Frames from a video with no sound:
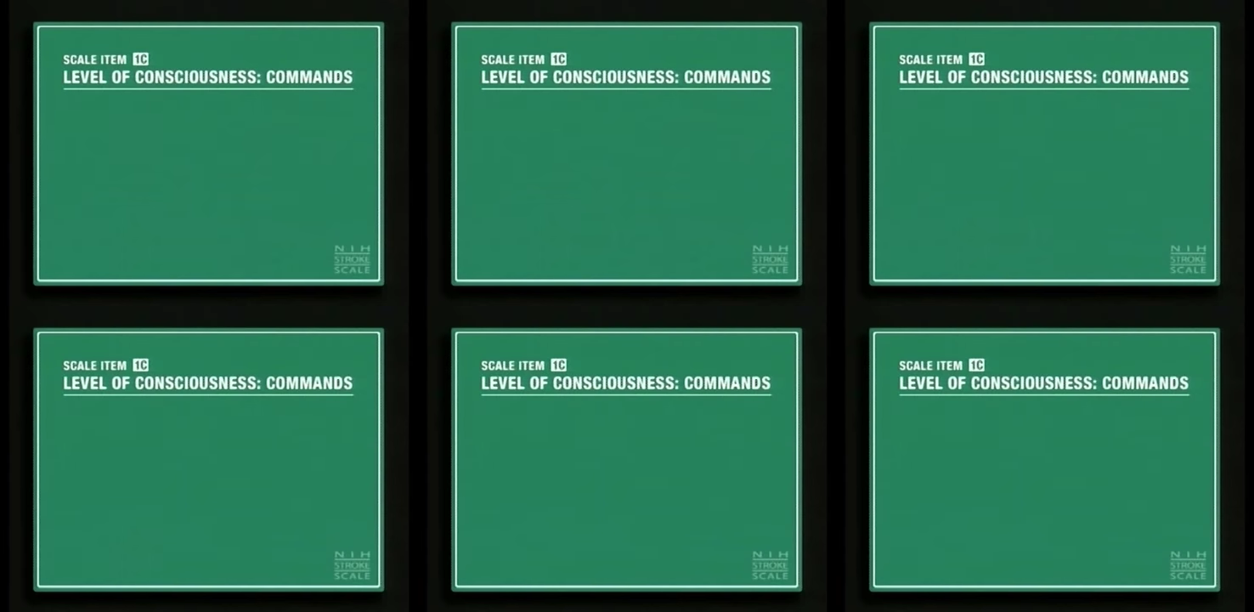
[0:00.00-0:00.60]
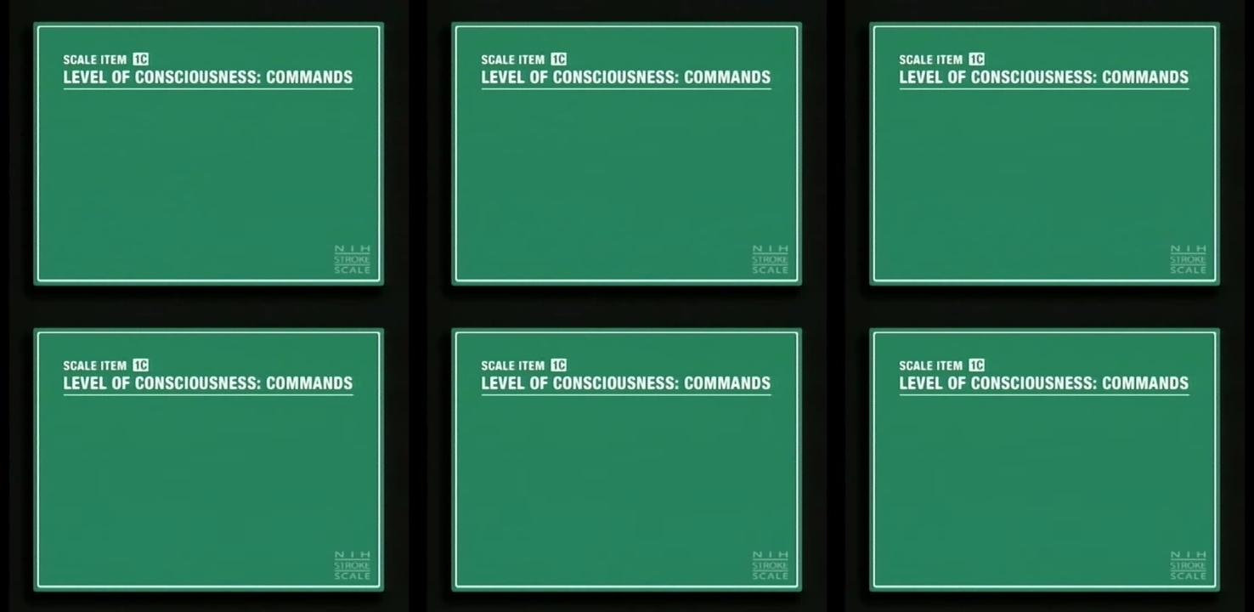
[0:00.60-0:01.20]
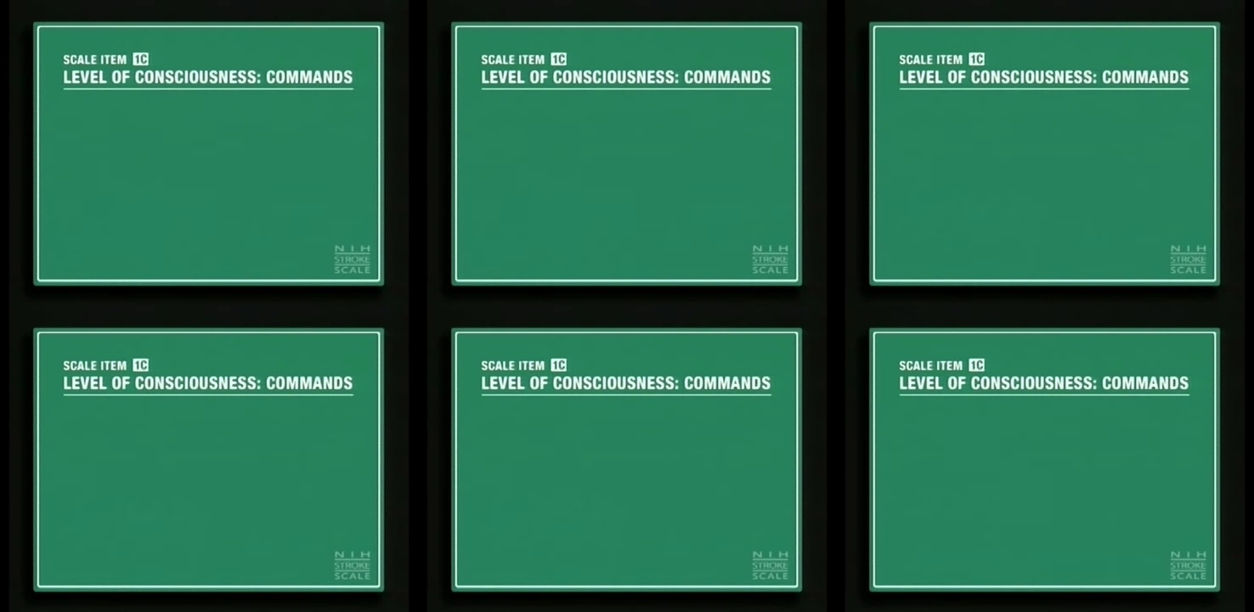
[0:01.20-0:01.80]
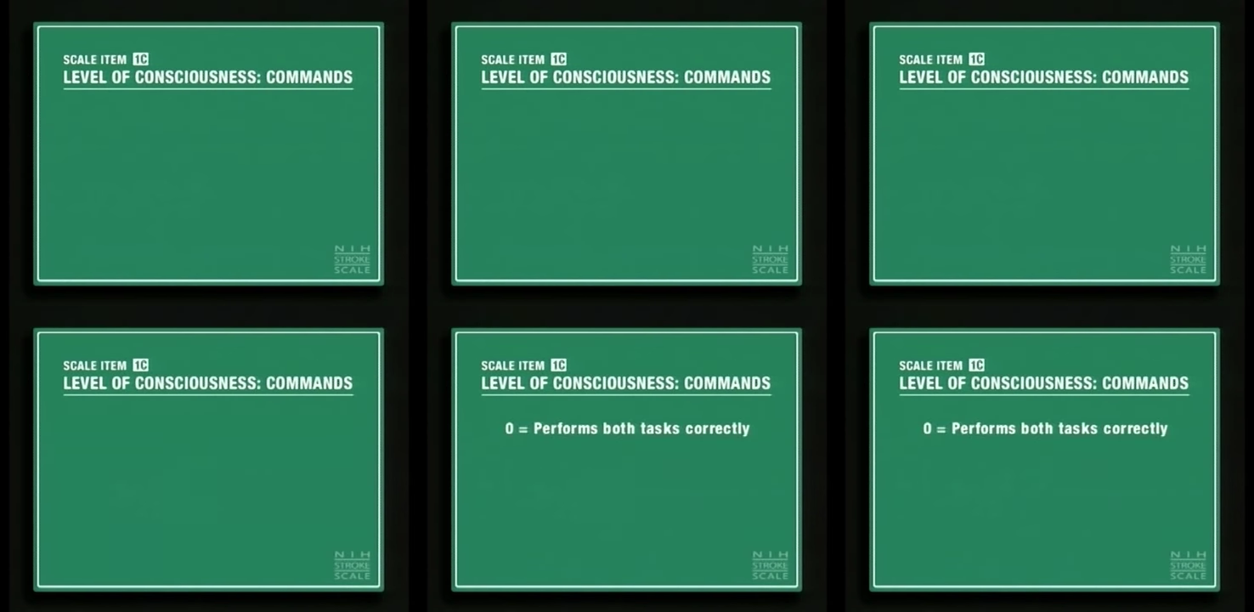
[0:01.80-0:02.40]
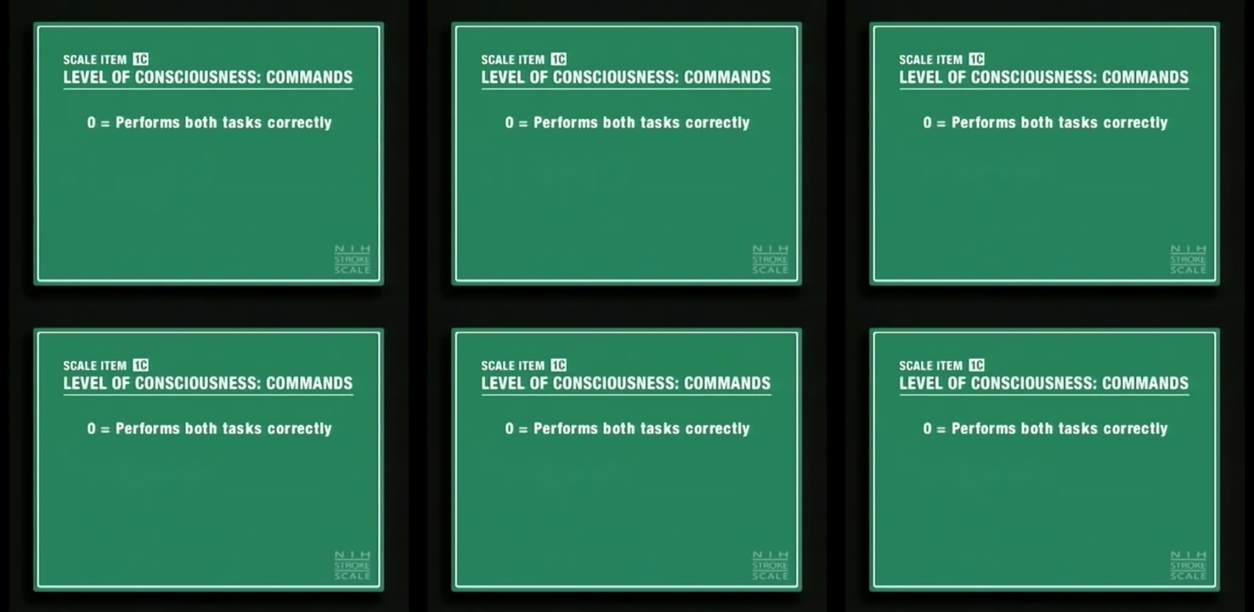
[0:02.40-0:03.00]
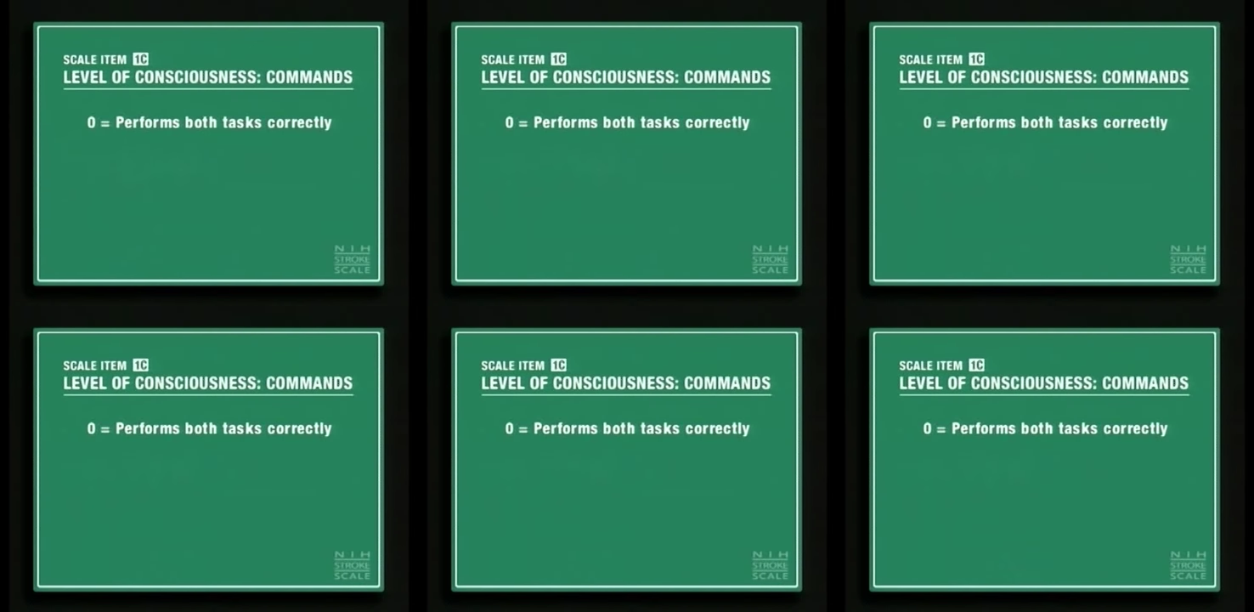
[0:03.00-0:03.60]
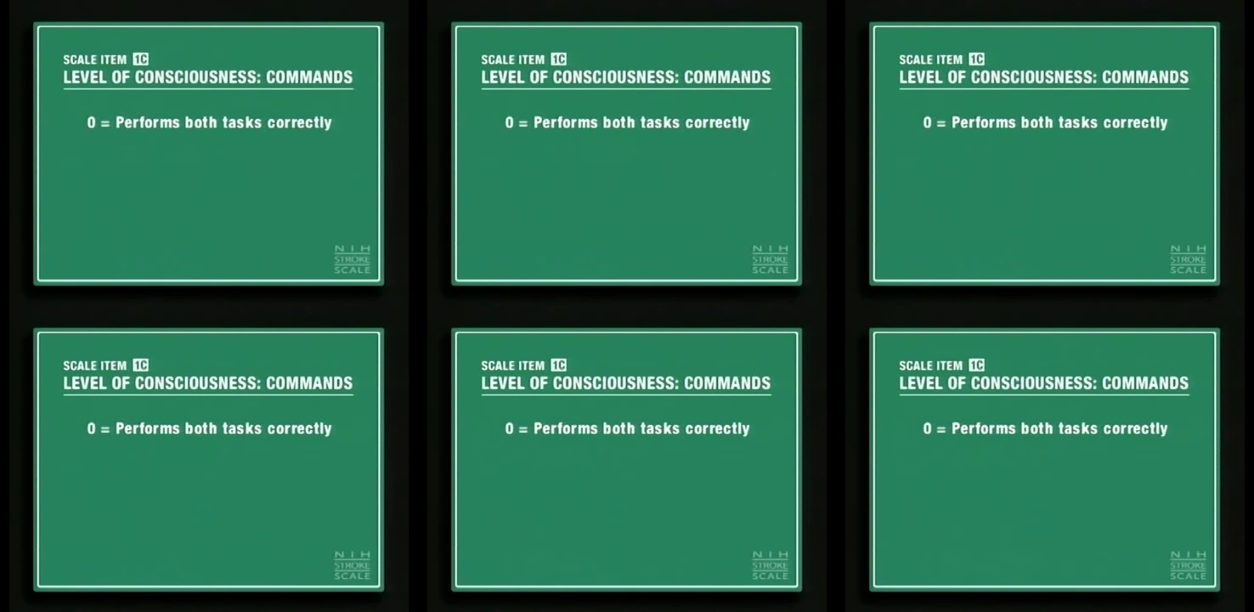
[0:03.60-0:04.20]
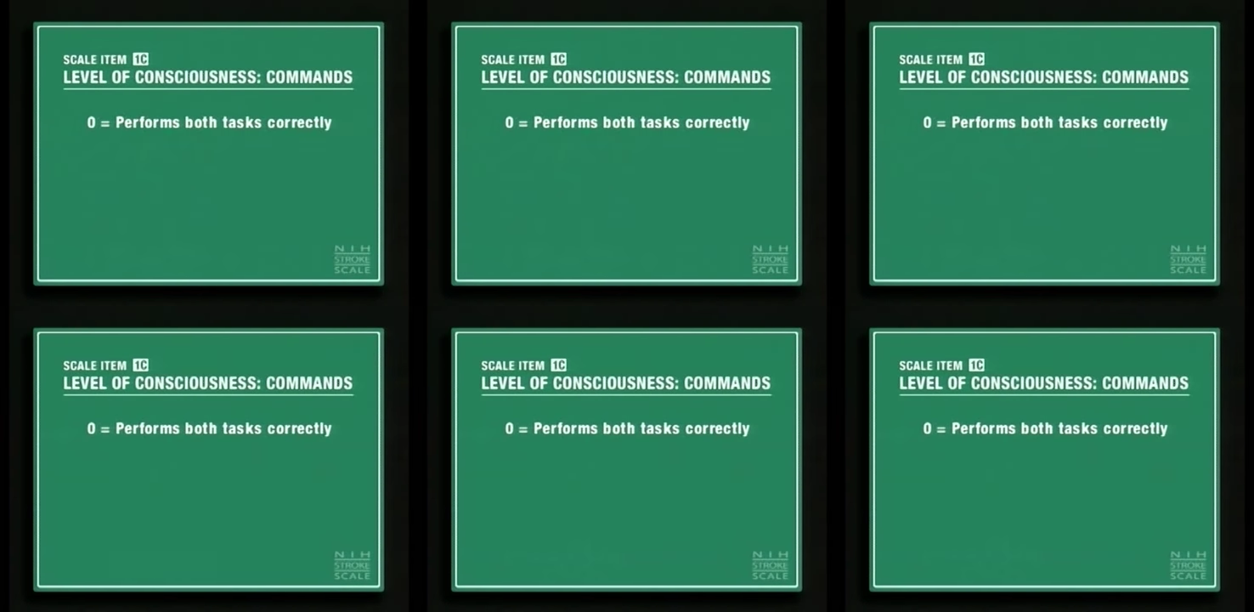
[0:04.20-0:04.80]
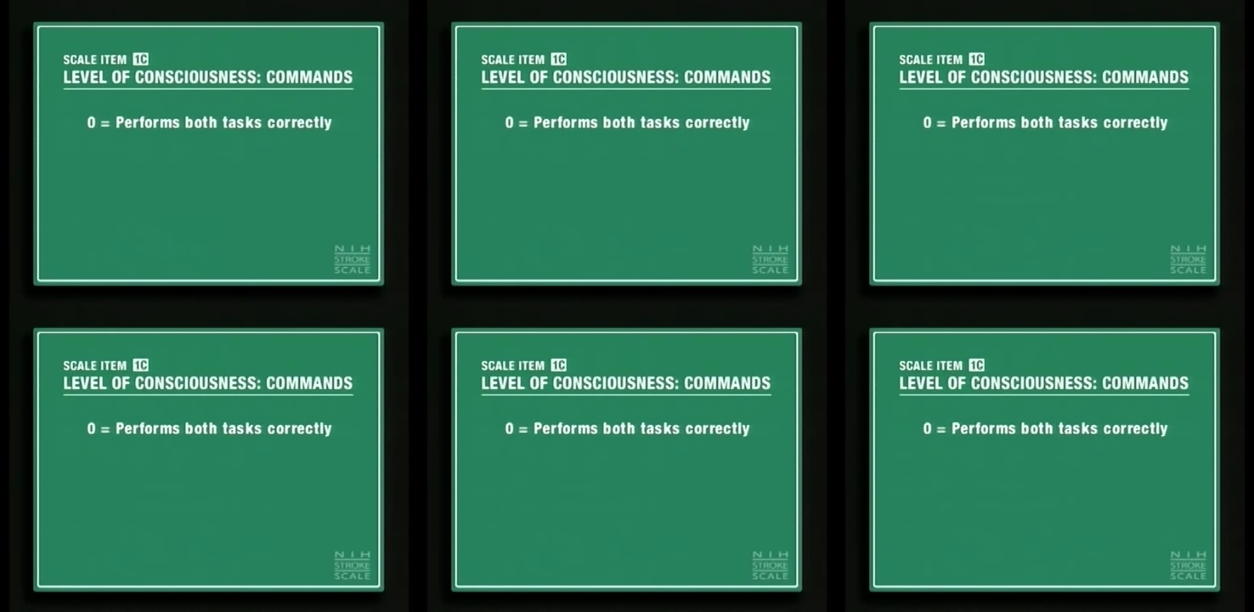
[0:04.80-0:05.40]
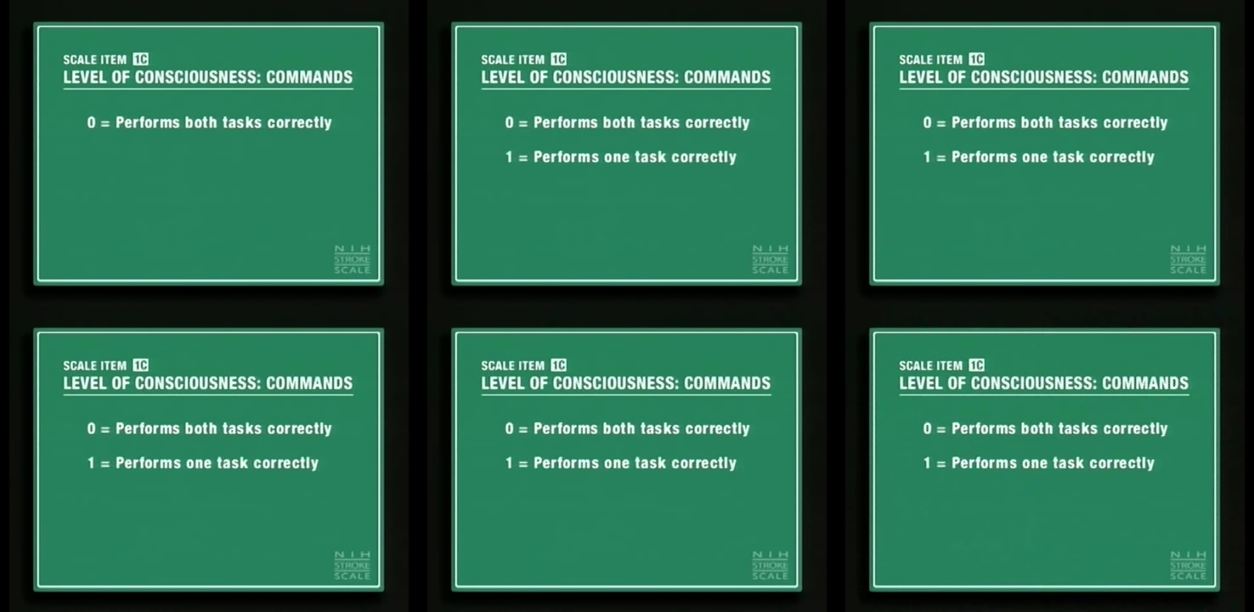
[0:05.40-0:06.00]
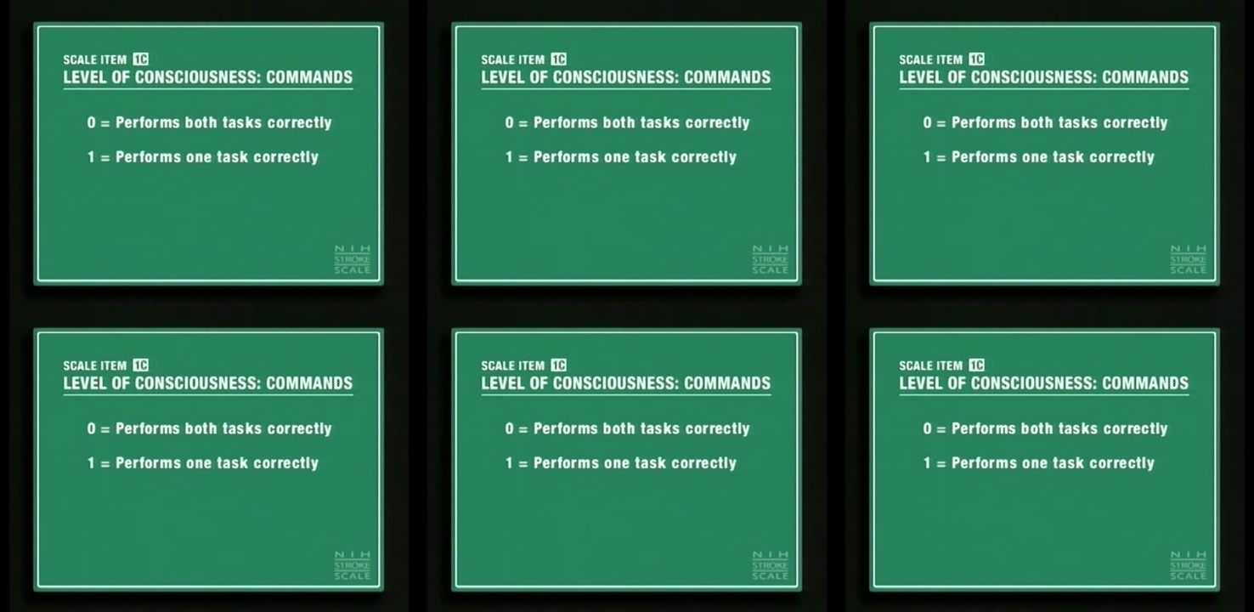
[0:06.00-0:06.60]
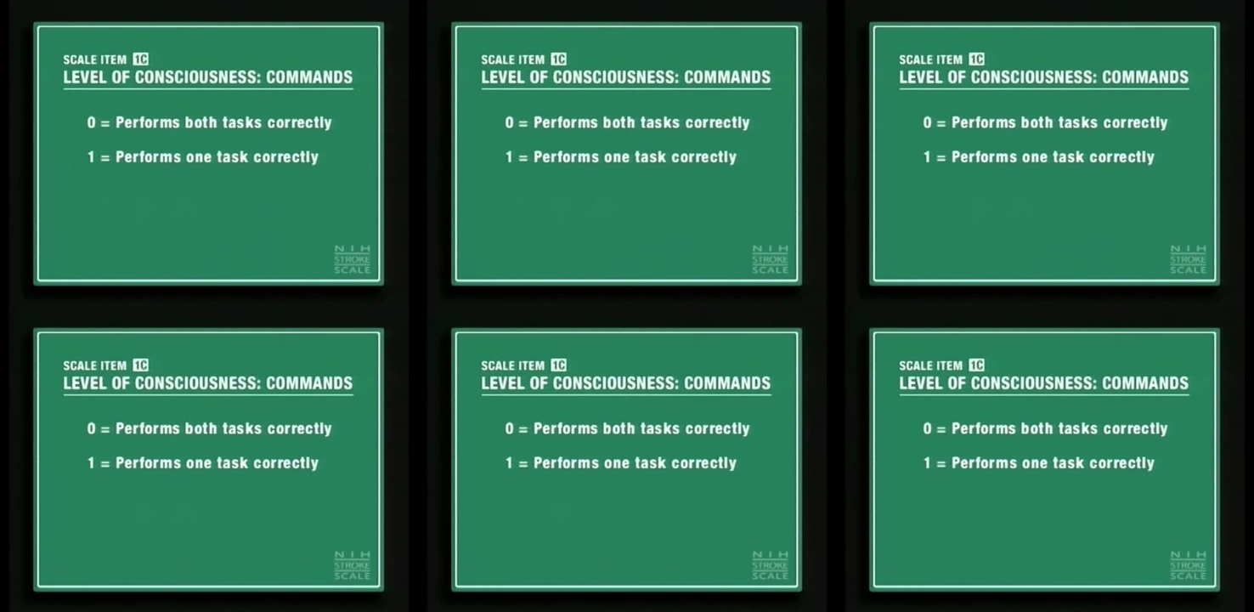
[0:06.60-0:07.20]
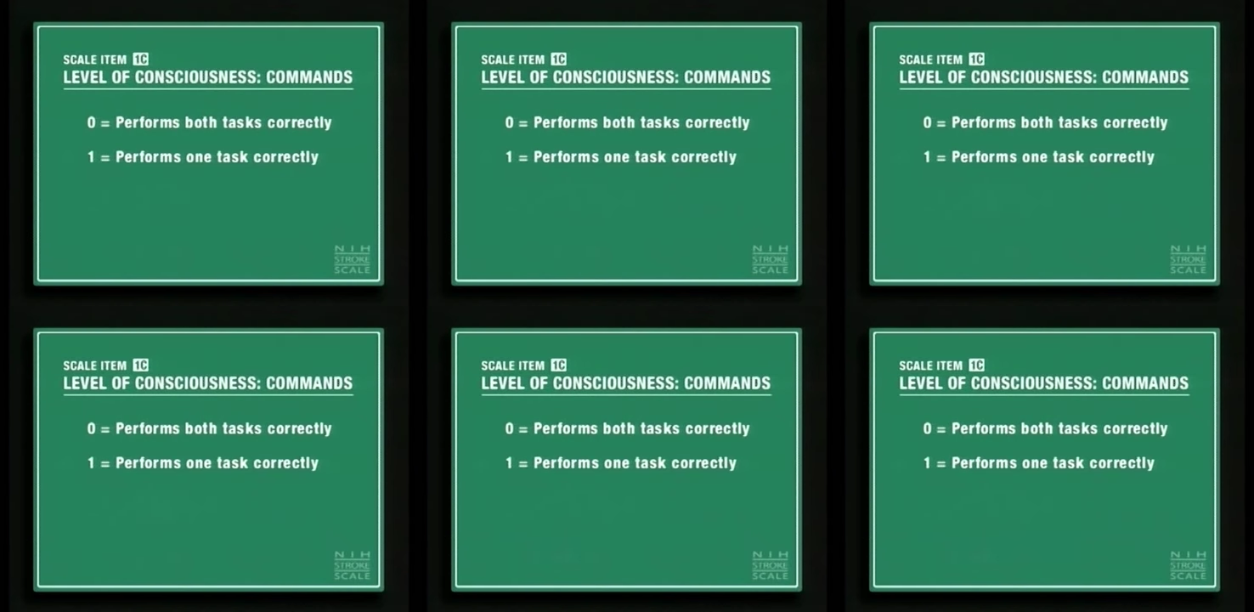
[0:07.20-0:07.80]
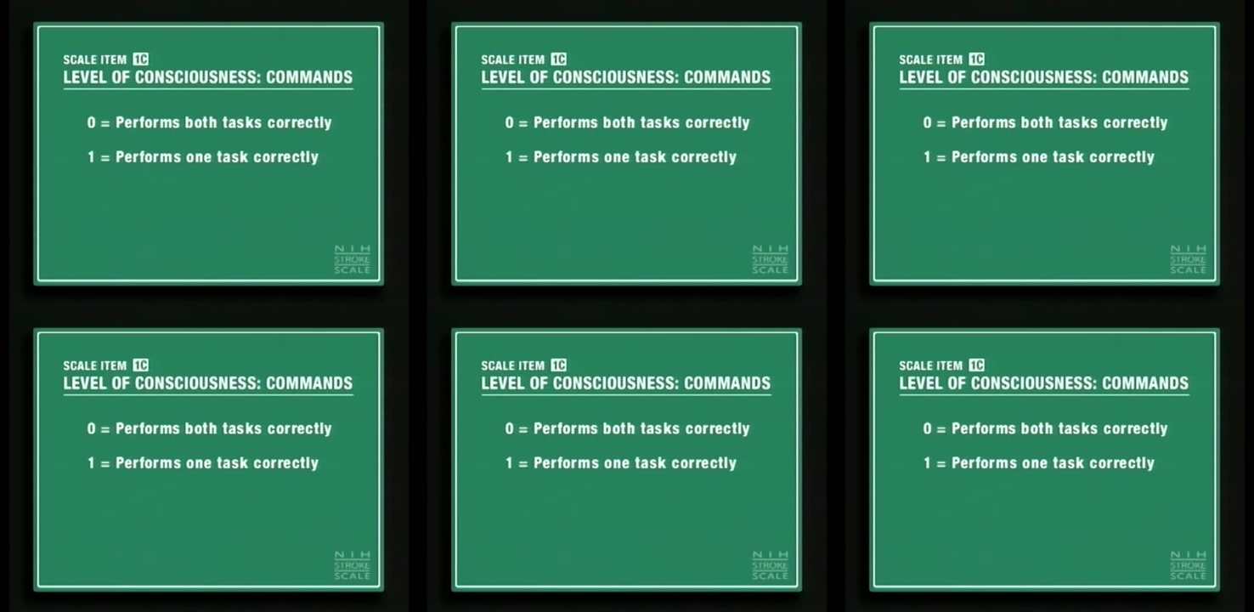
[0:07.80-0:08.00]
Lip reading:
(no speaker visible)